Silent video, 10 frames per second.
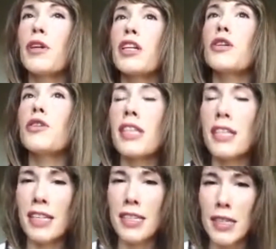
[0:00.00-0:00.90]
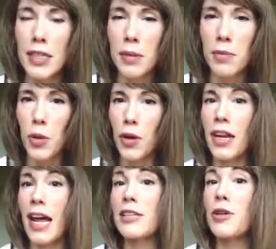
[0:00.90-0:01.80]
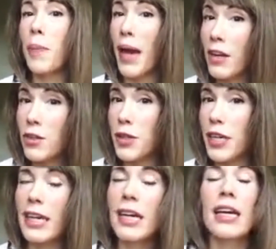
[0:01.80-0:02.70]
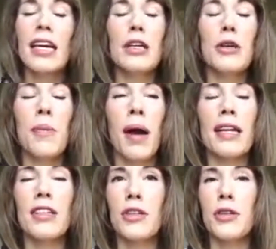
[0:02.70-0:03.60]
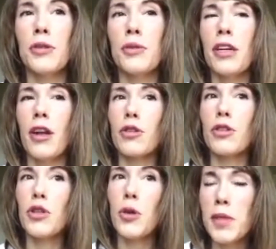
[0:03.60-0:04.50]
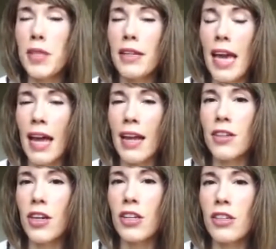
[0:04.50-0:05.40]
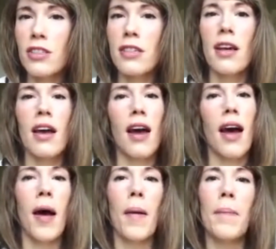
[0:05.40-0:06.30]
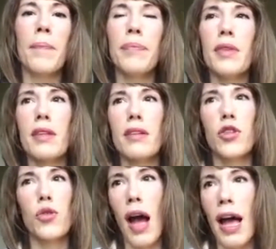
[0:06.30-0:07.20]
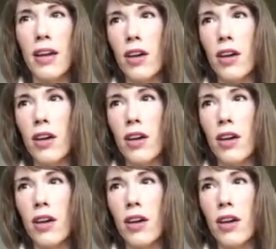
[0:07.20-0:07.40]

were using this system to organize your pantry, you might do, soups and canned goods, dry